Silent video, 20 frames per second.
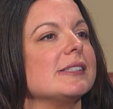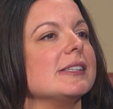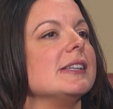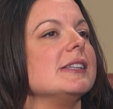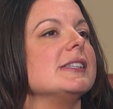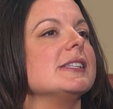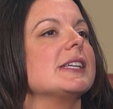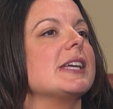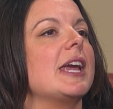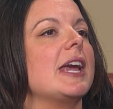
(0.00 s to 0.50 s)

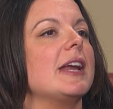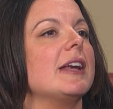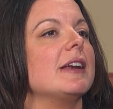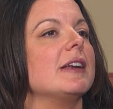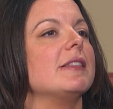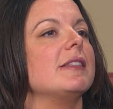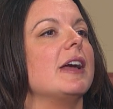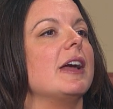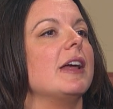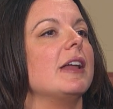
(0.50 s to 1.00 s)
indicated
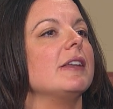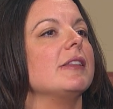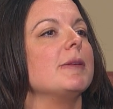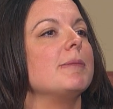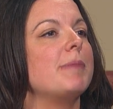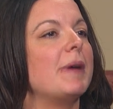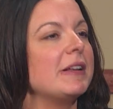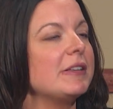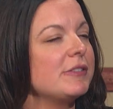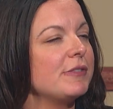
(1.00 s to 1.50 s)
that the
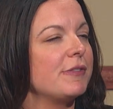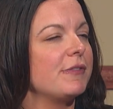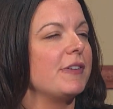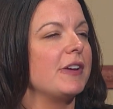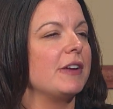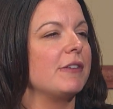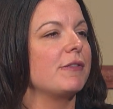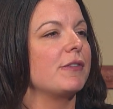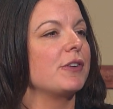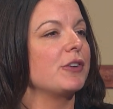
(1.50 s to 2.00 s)
best
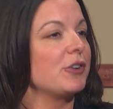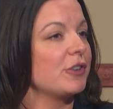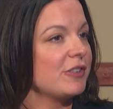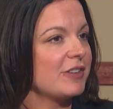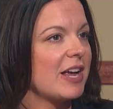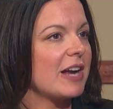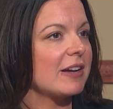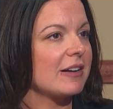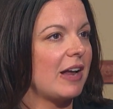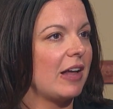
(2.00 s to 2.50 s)
fit for your
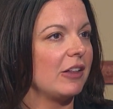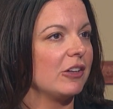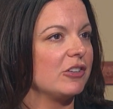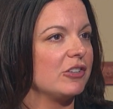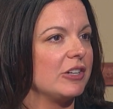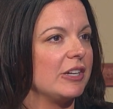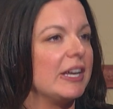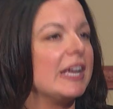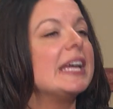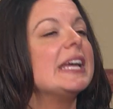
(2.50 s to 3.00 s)

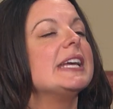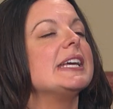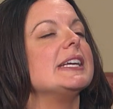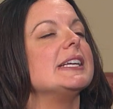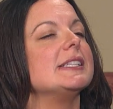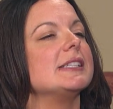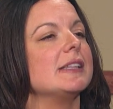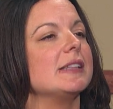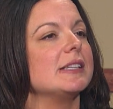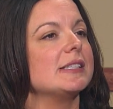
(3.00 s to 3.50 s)
technology
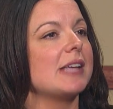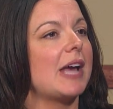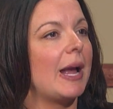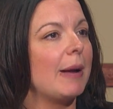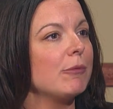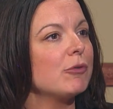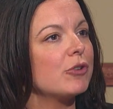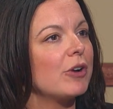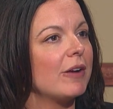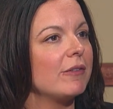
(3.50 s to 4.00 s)
is in the
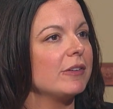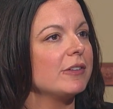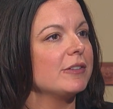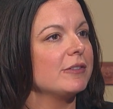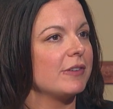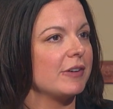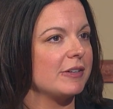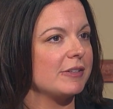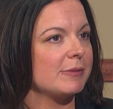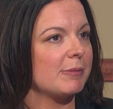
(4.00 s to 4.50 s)
time travel
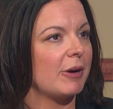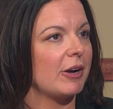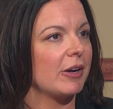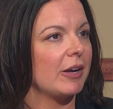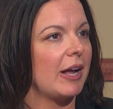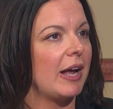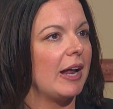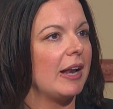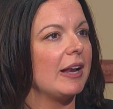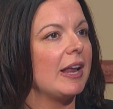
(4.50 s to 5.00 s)
device
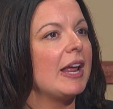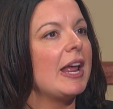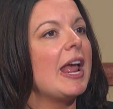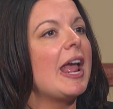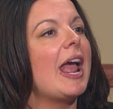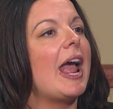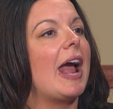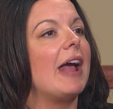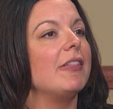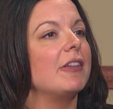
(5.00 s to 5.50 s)
market,
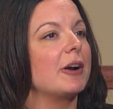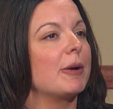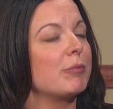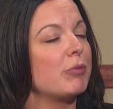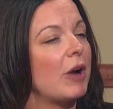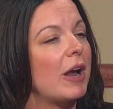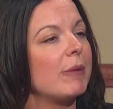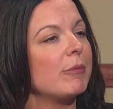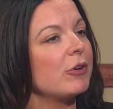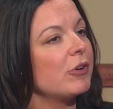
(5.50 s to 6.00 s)
and that our
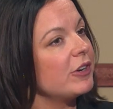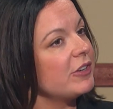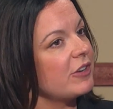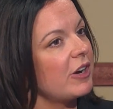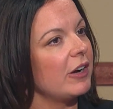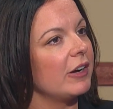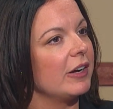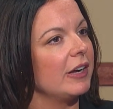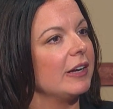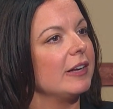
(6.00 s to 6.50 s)
primary
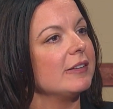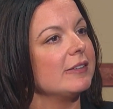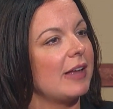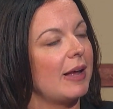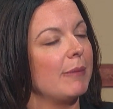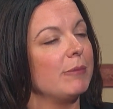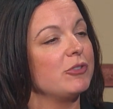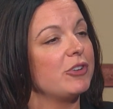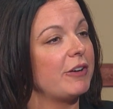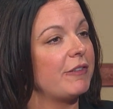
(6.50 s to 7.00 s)
target is
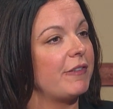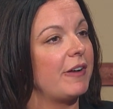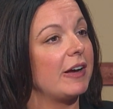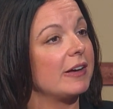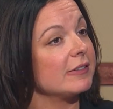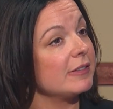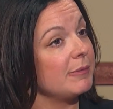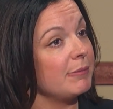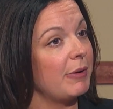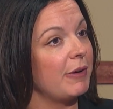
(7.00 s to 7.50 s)
MJ
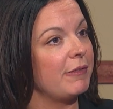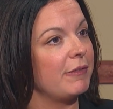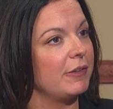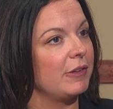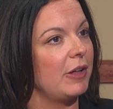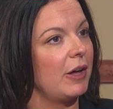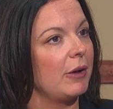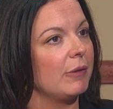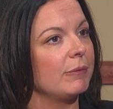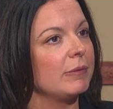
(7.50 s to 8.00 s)
Fox in
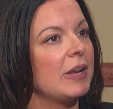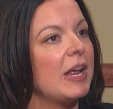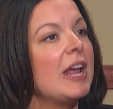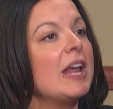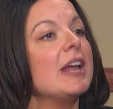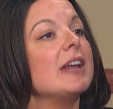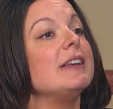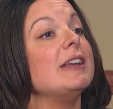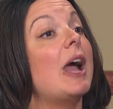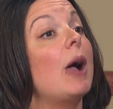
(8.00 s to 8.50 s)
Buffalo.
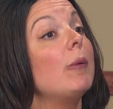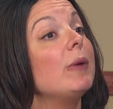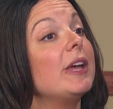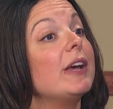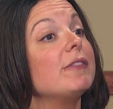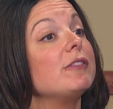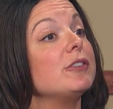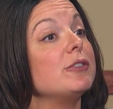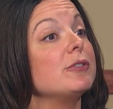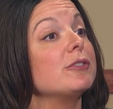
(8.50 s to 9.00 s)
Now we
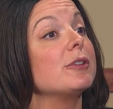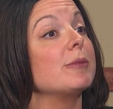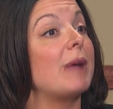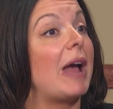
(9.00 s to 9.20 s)
have to do some